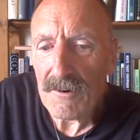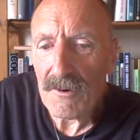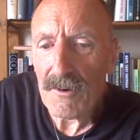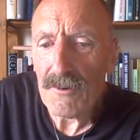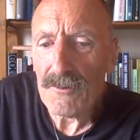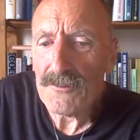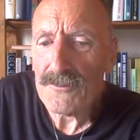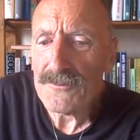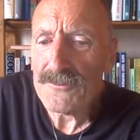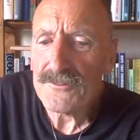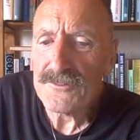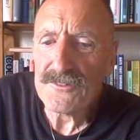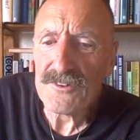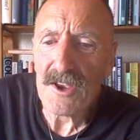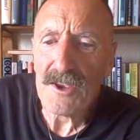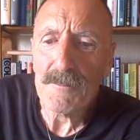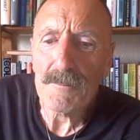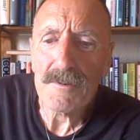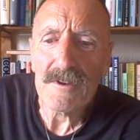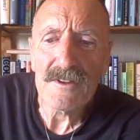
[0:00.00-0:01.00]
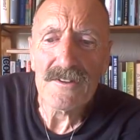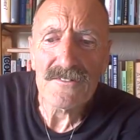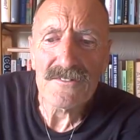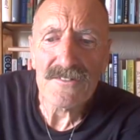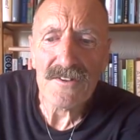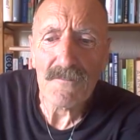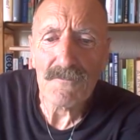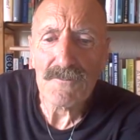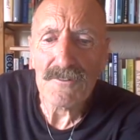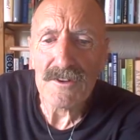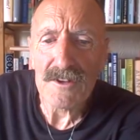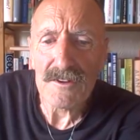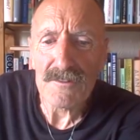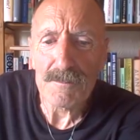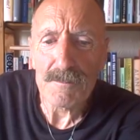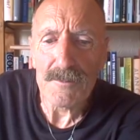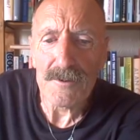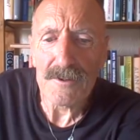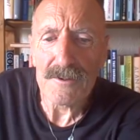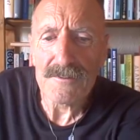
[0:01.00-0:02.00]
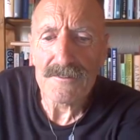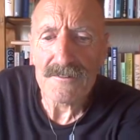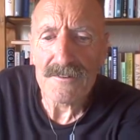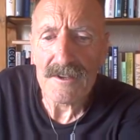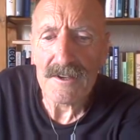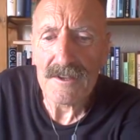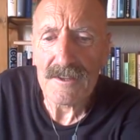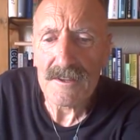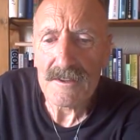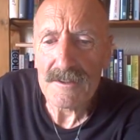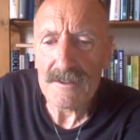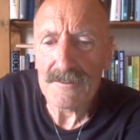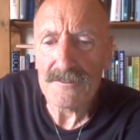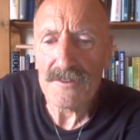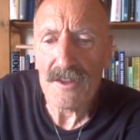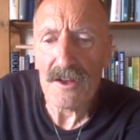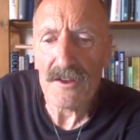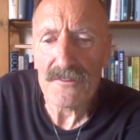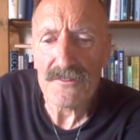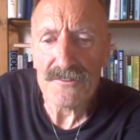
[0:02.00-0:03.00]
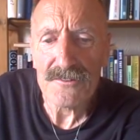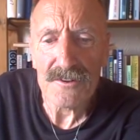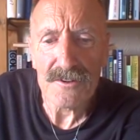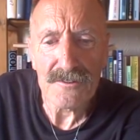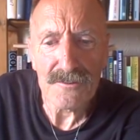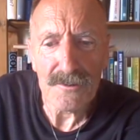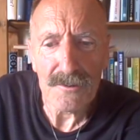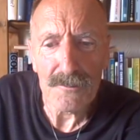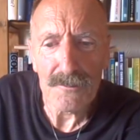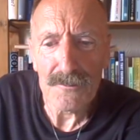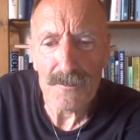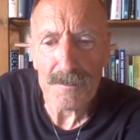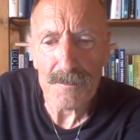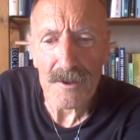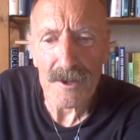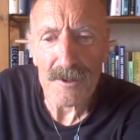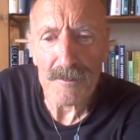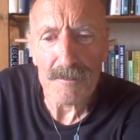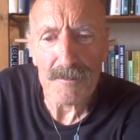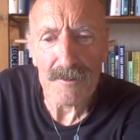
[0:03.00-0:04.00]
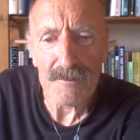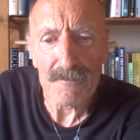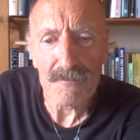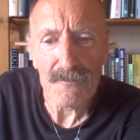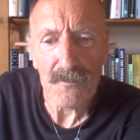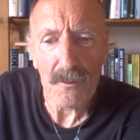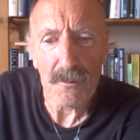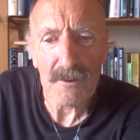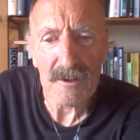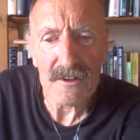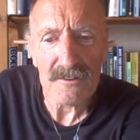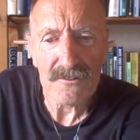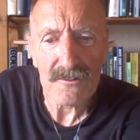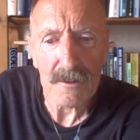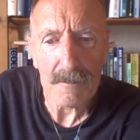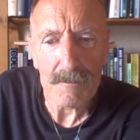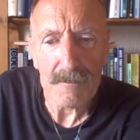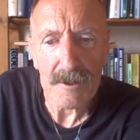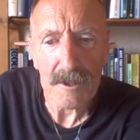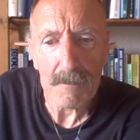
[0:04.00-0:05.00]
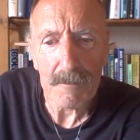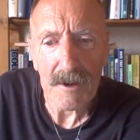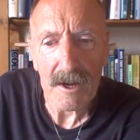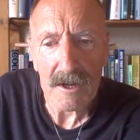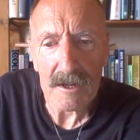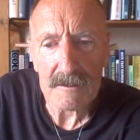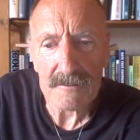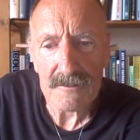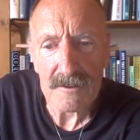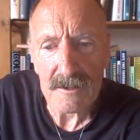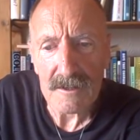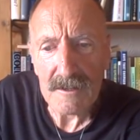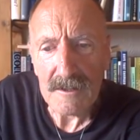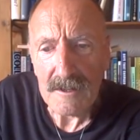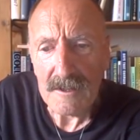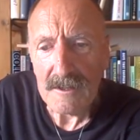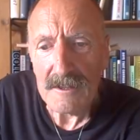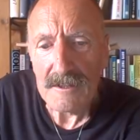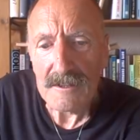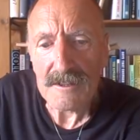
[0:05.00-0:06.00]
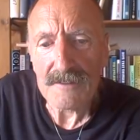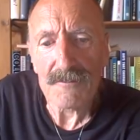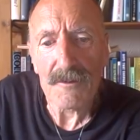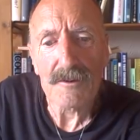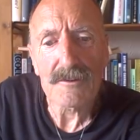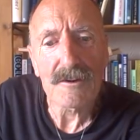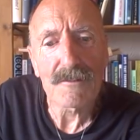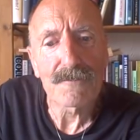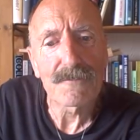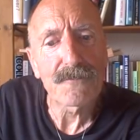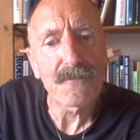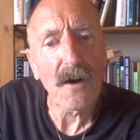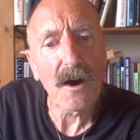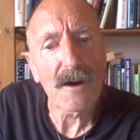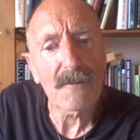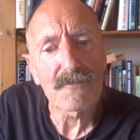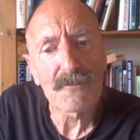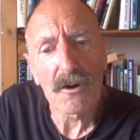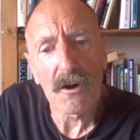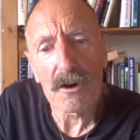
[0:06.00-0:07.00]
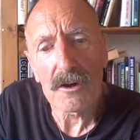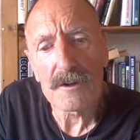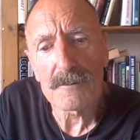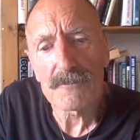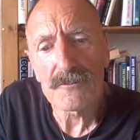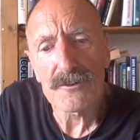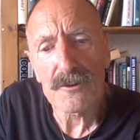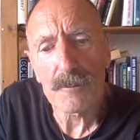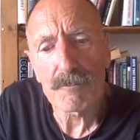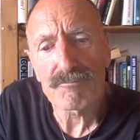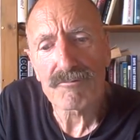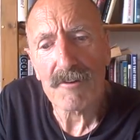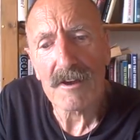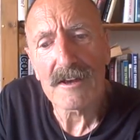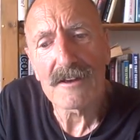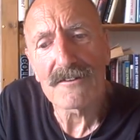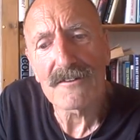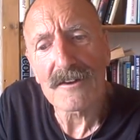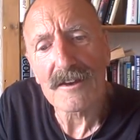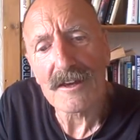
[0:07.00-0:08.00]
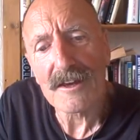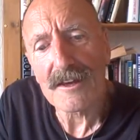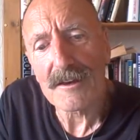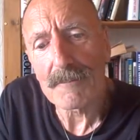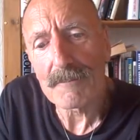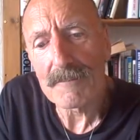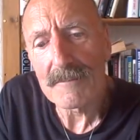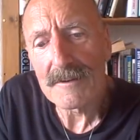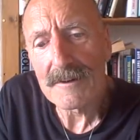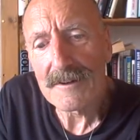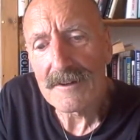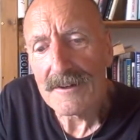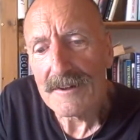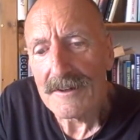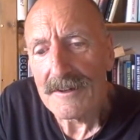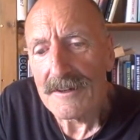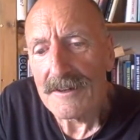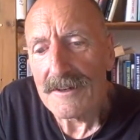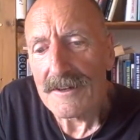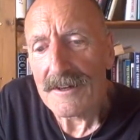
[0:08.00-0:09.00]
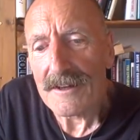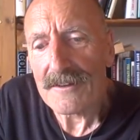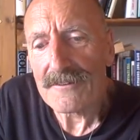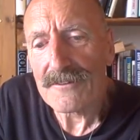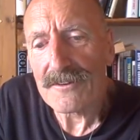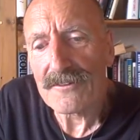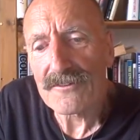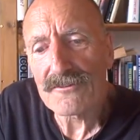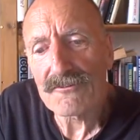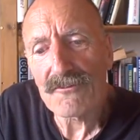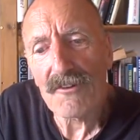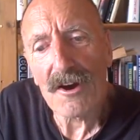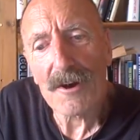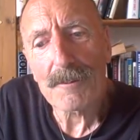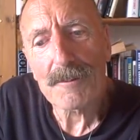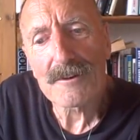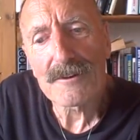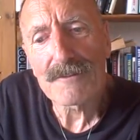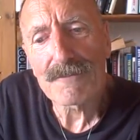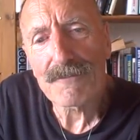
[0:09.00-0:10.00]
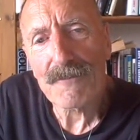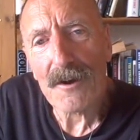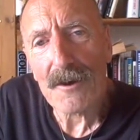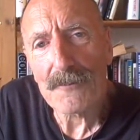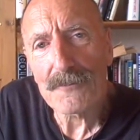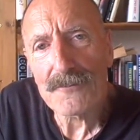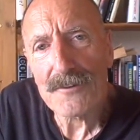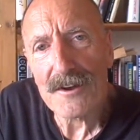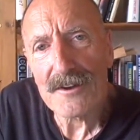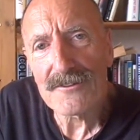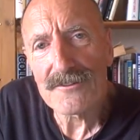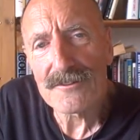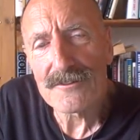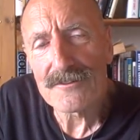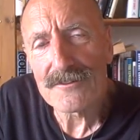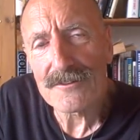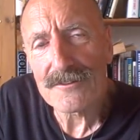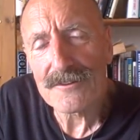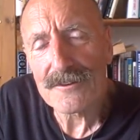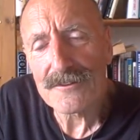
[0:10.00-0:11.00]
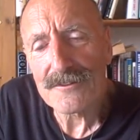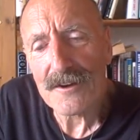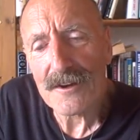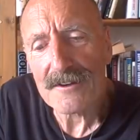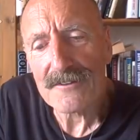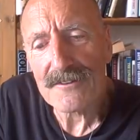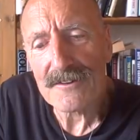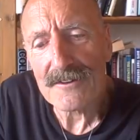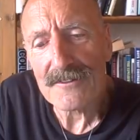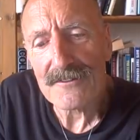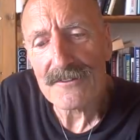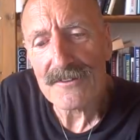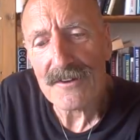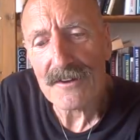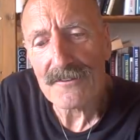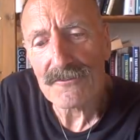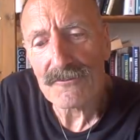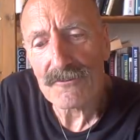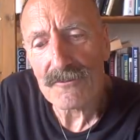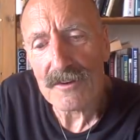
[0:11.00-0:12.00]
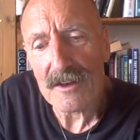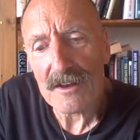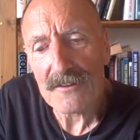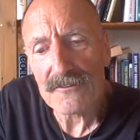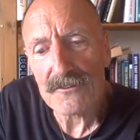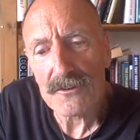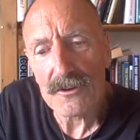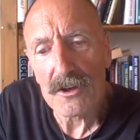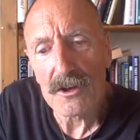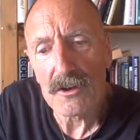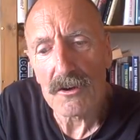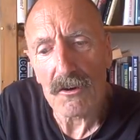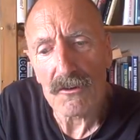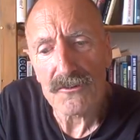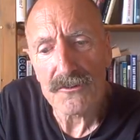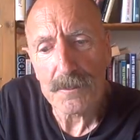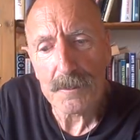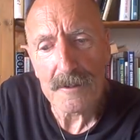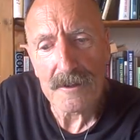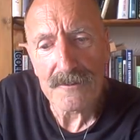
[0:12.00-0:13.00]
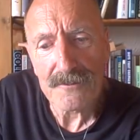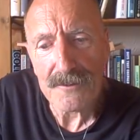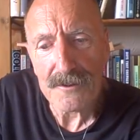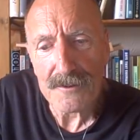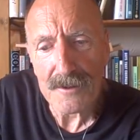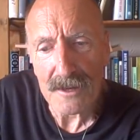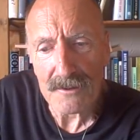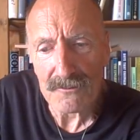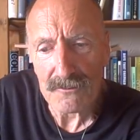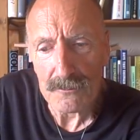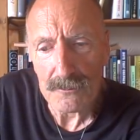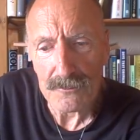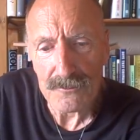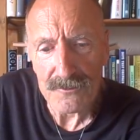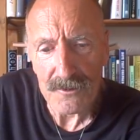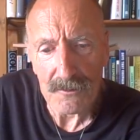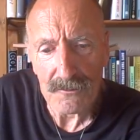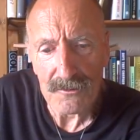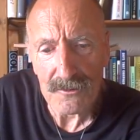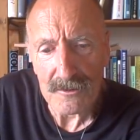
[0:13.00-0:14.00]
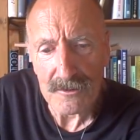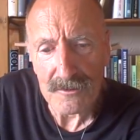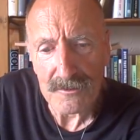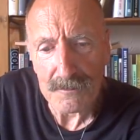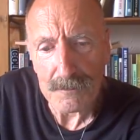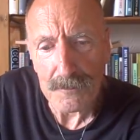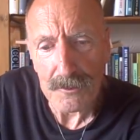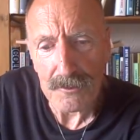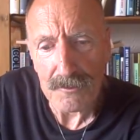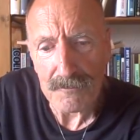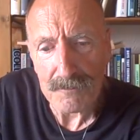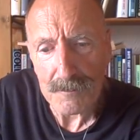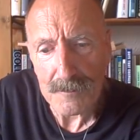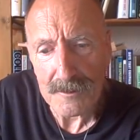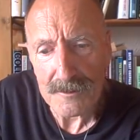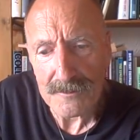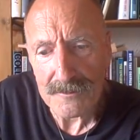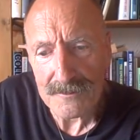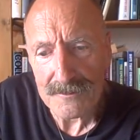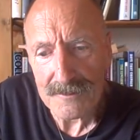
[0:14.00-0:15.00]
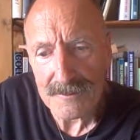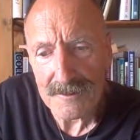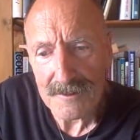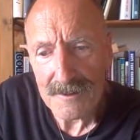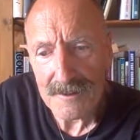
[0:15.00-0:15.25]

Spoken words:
On Chamberlain's 70th birthday, Nazi newspaper Volkischer Beobachter devoted 5 columns to praising him and describing the foundations of the 19th century as the gospel of the National Socialist movement.